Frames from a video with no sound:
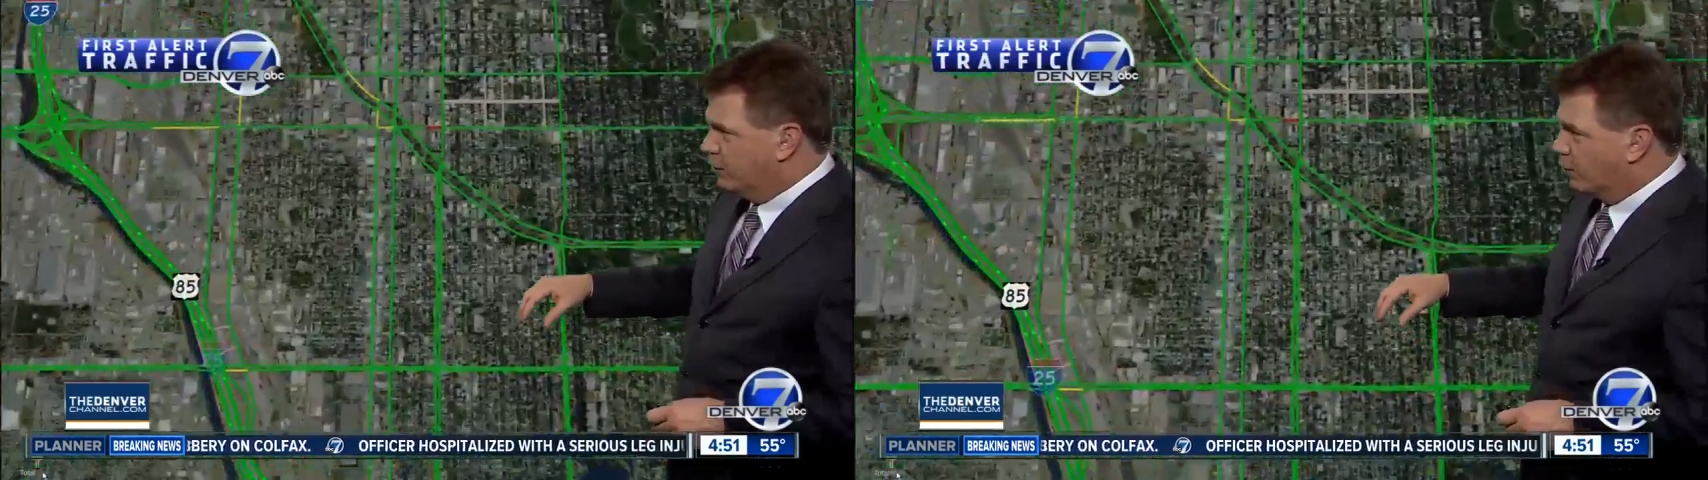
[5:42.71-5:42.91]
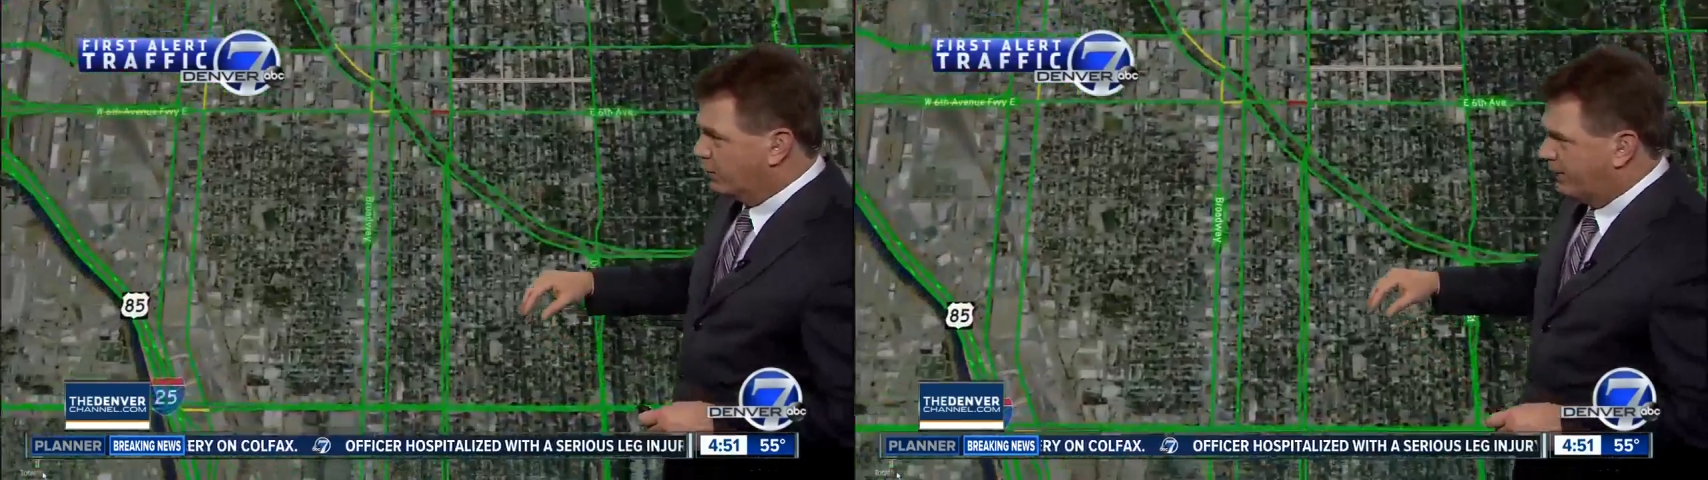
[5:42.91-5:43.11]

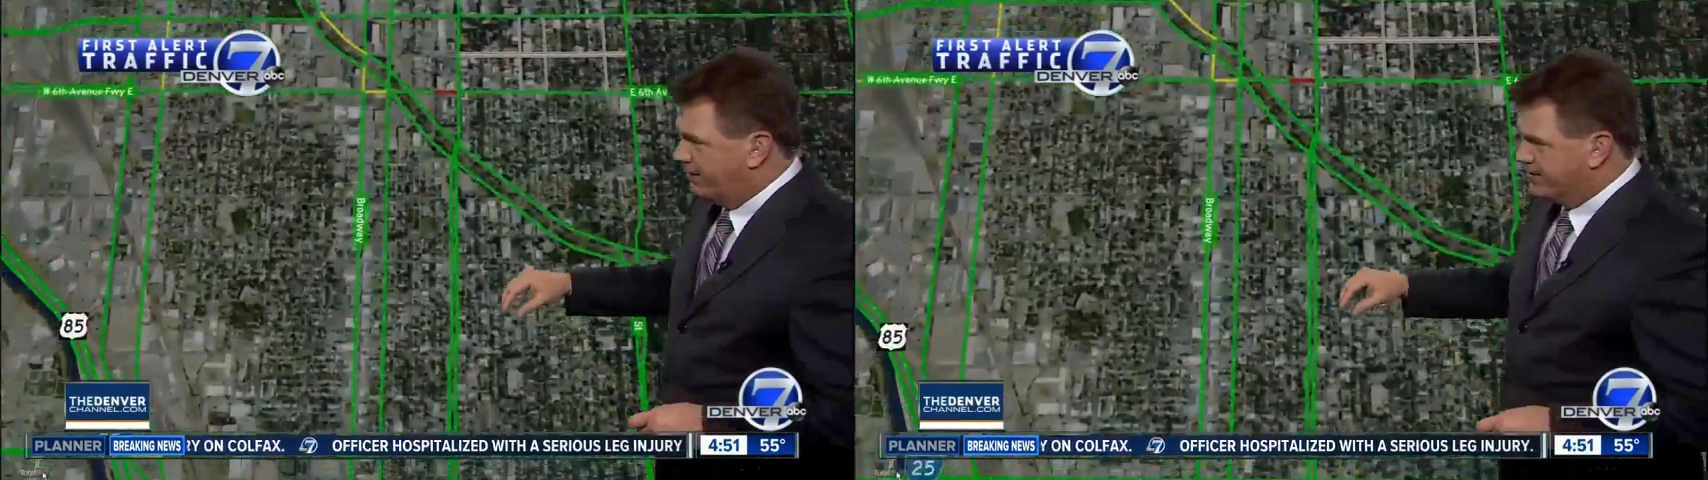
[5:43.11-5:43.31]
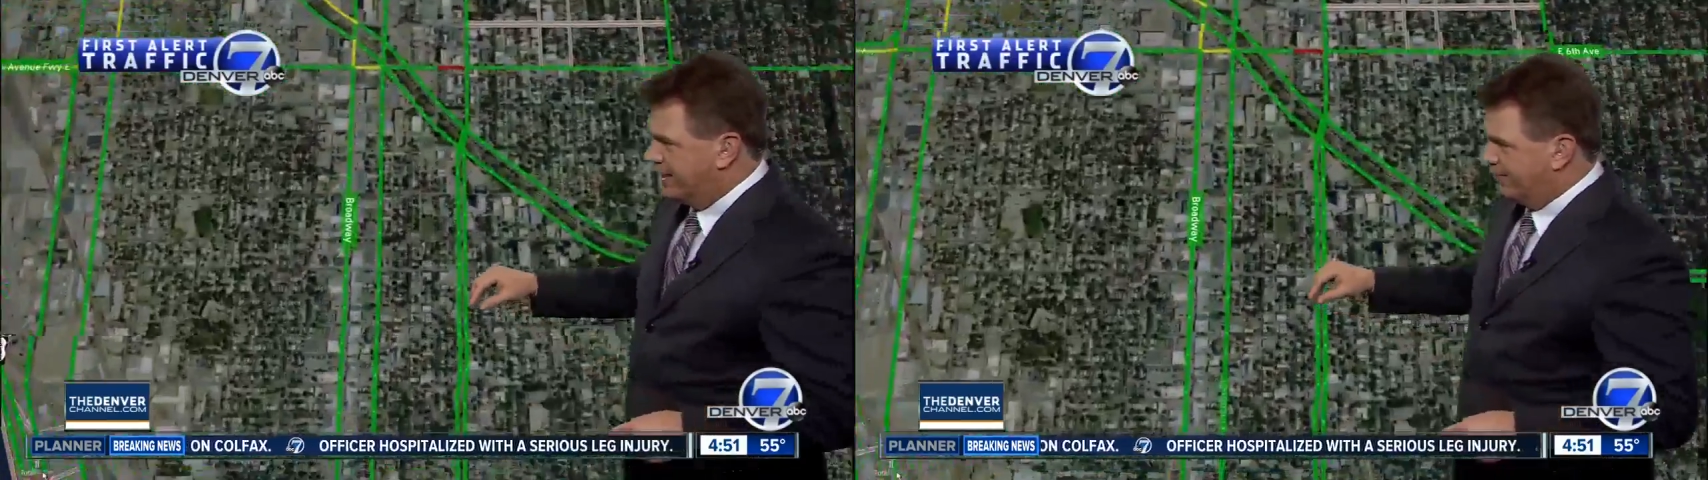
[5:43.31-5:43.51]

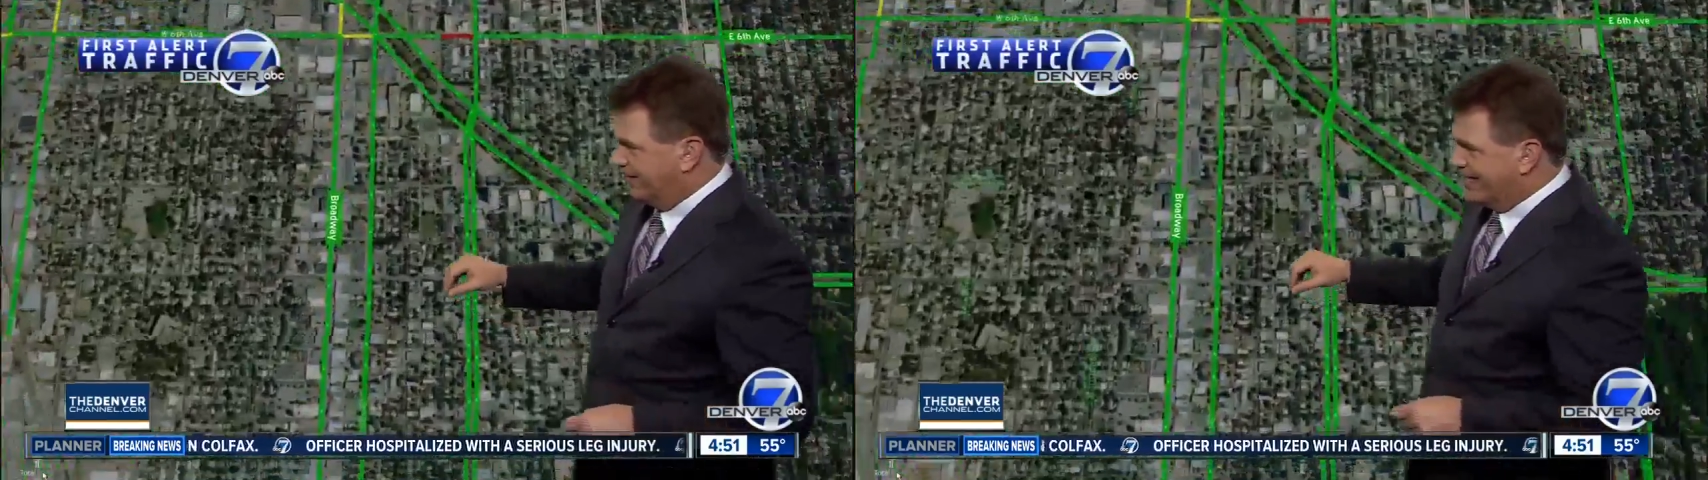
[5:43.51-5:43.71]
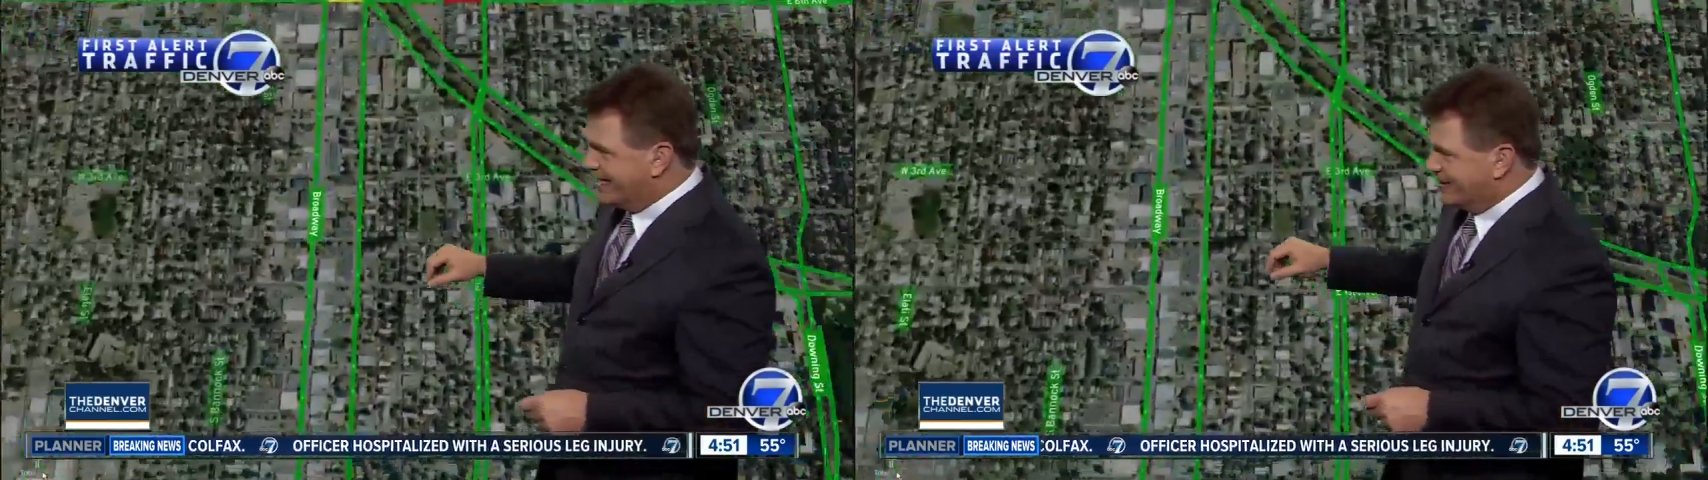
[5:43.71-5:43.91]
northbound side of
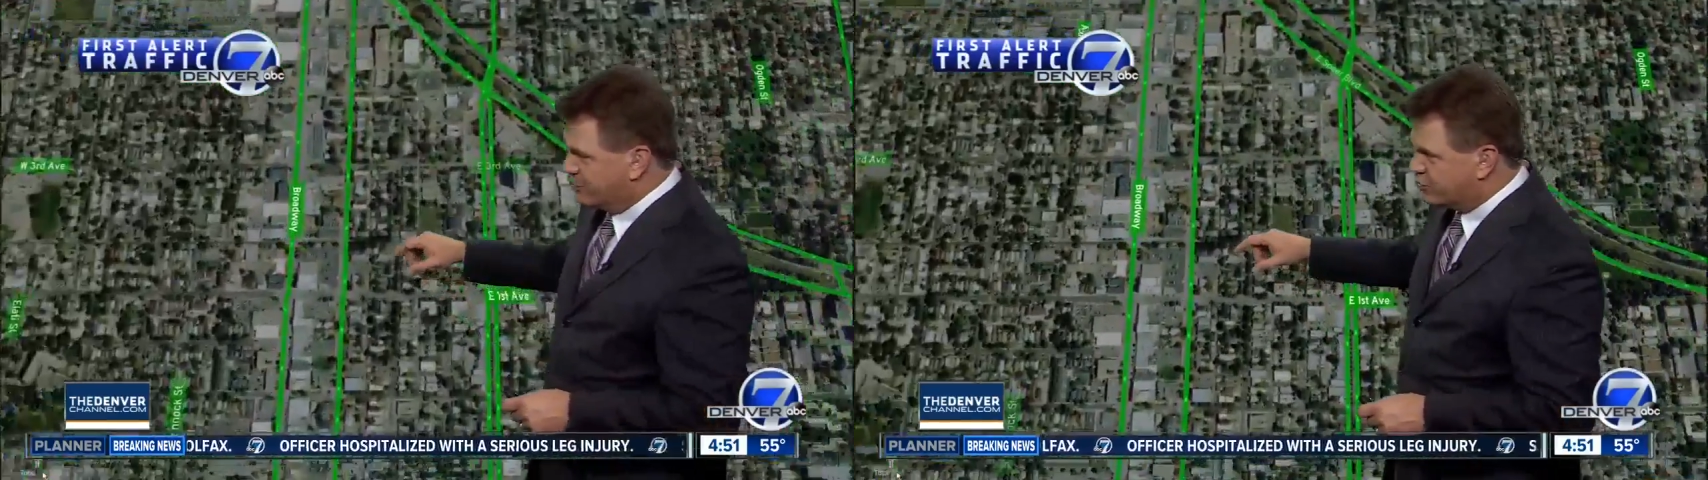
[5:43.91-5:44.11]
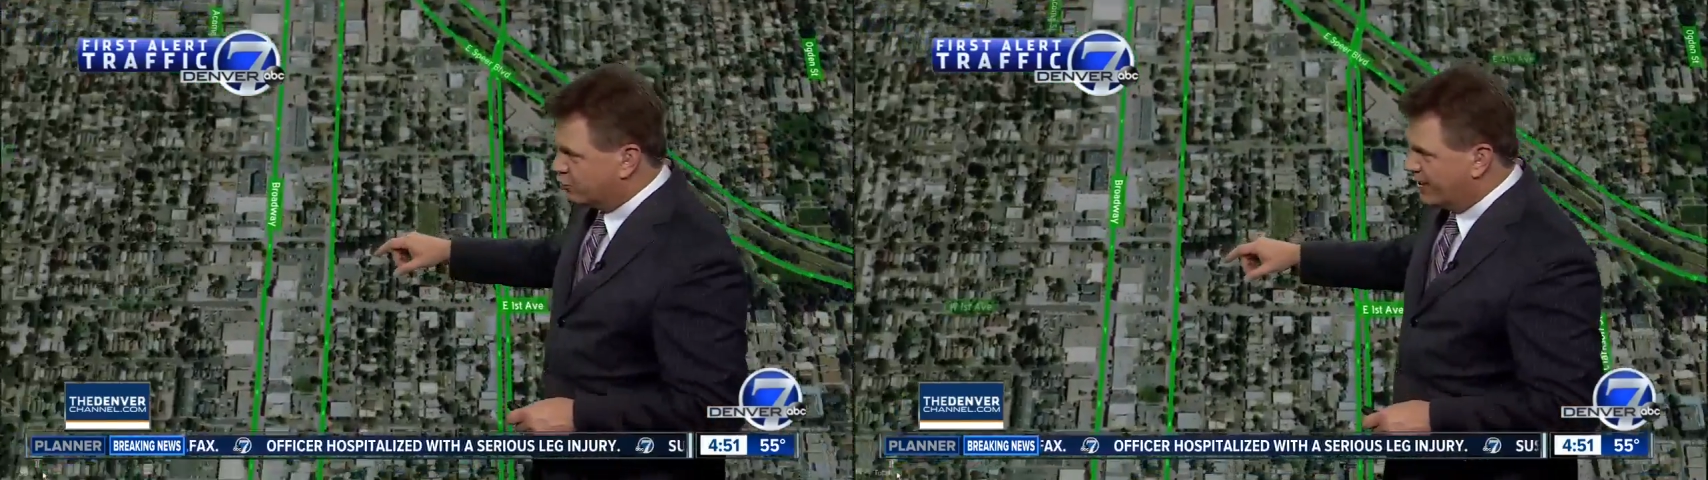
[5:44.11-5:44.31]
Lincoln
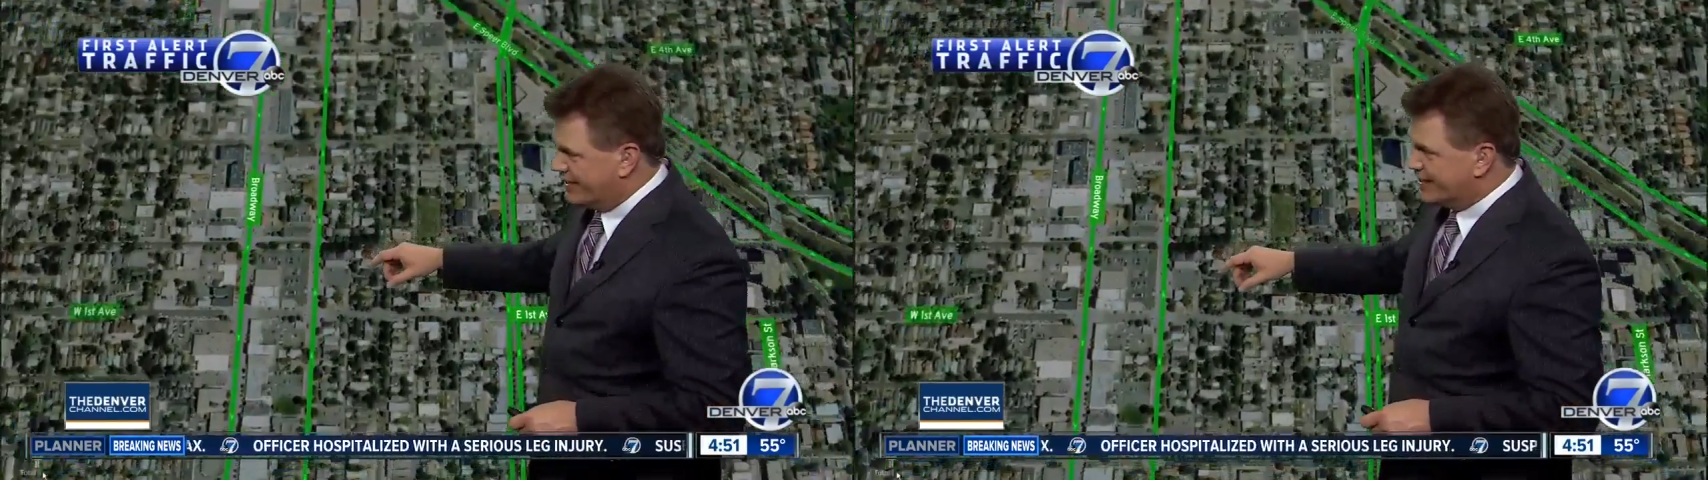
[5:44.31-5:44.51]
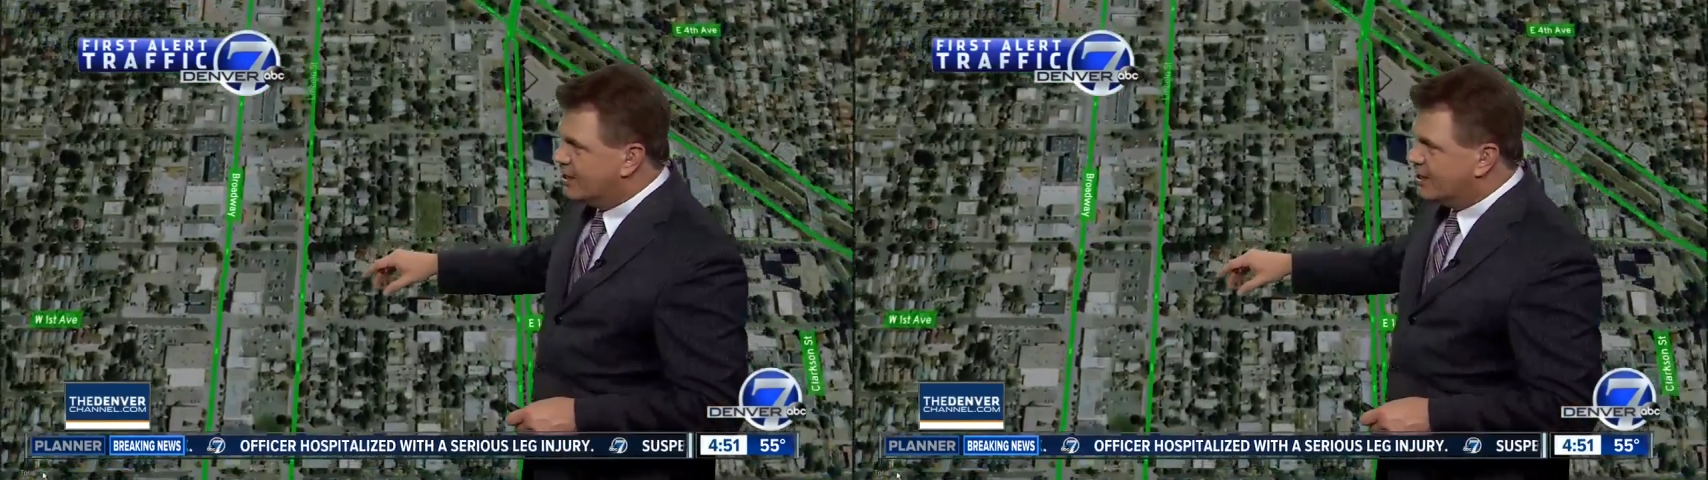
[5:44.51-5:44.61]
Street,